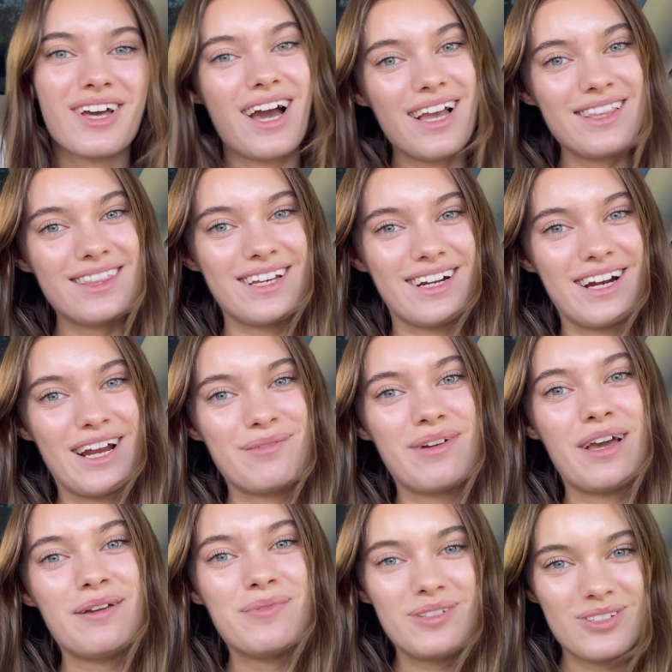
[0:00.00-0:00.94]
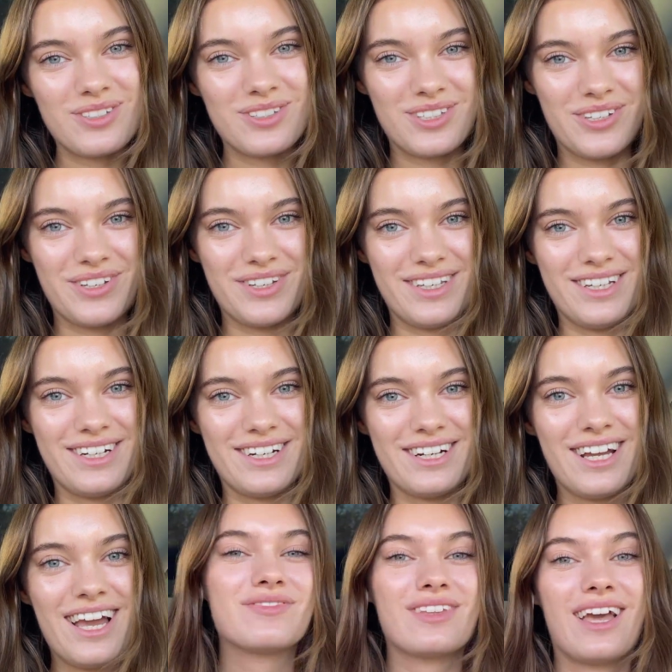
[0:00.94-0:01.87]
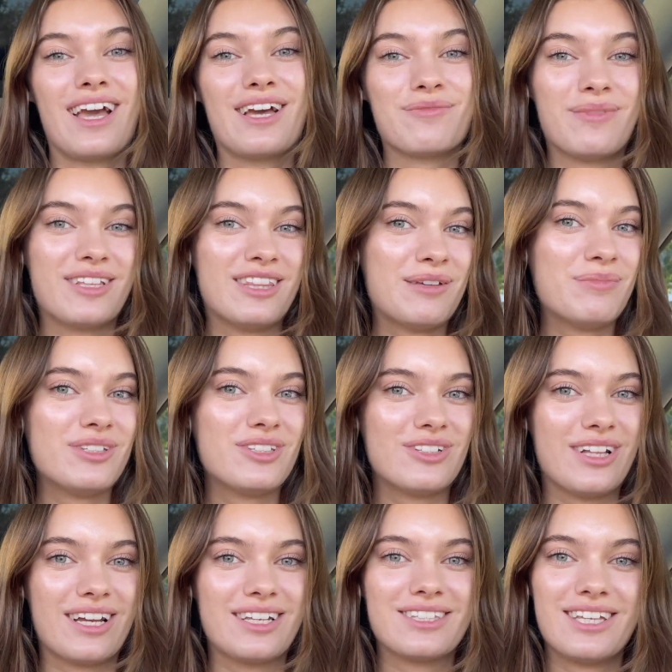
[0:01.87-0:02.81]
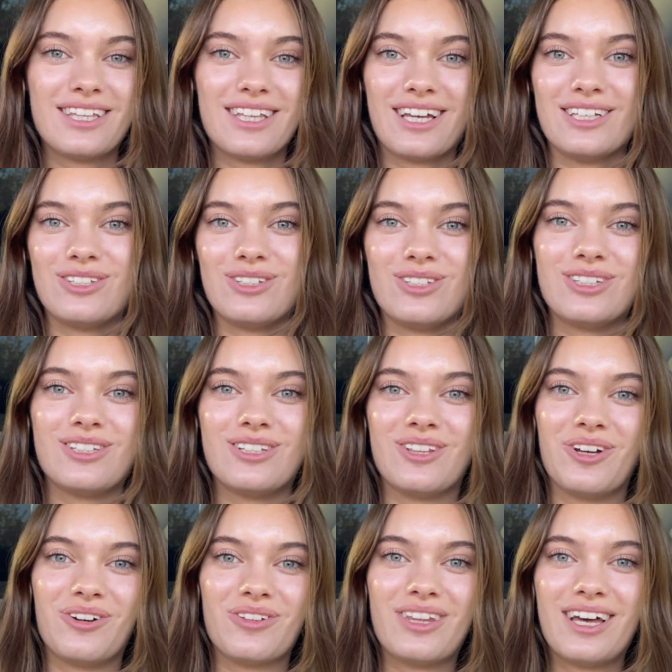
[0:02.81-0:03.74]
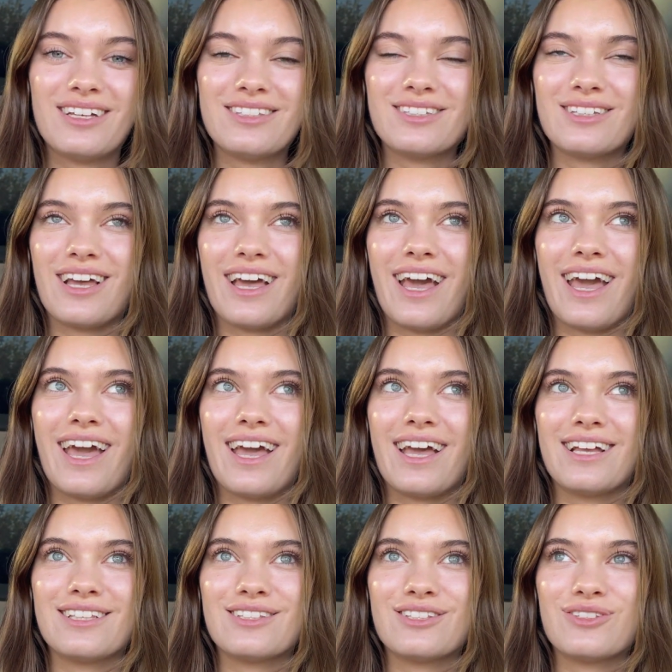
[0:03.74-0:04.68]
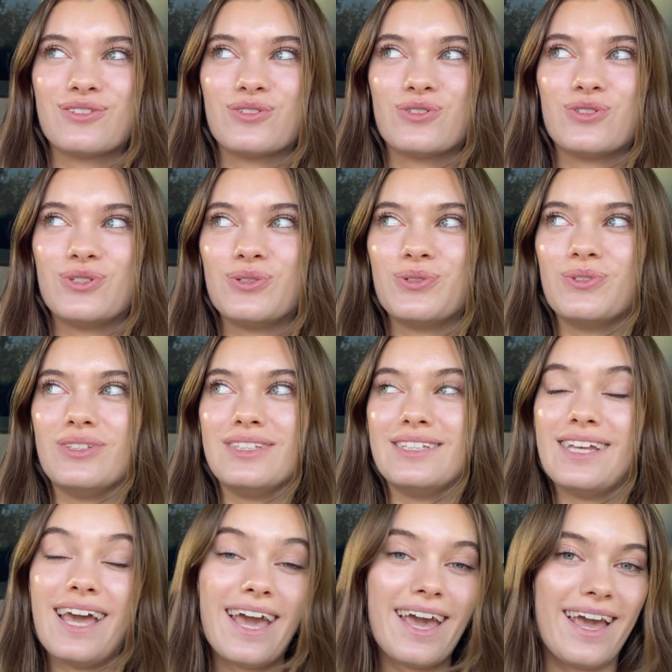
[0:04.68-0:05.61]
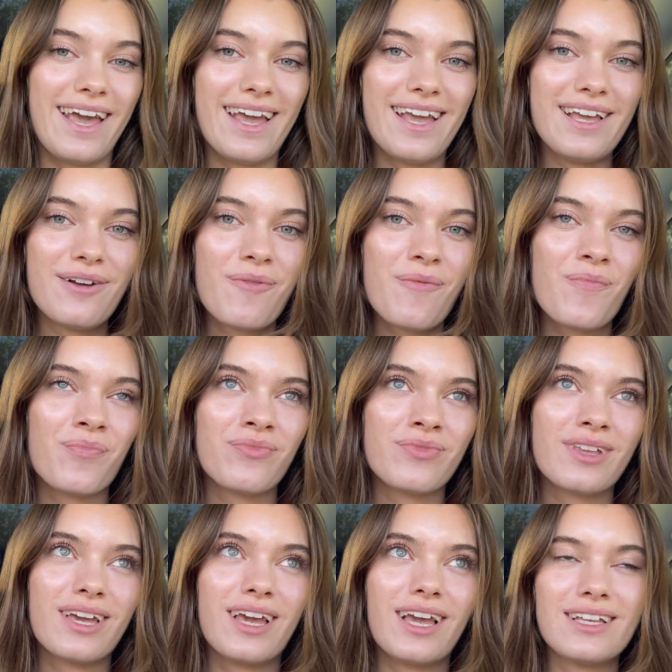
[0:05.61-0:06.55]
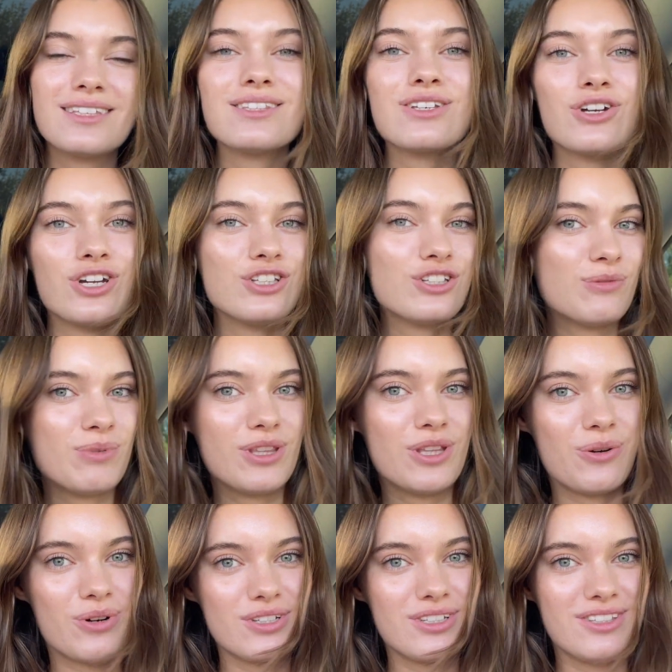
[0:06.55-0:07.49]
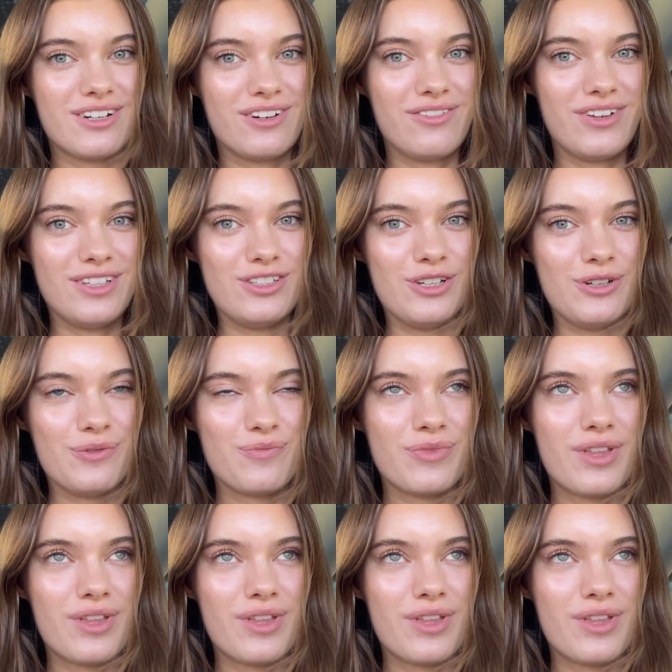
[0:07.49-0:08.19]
Hi there, I'm happy to see you here, and my name is Alexa in case you didn't know that, and today isn't going to be the ordinary video.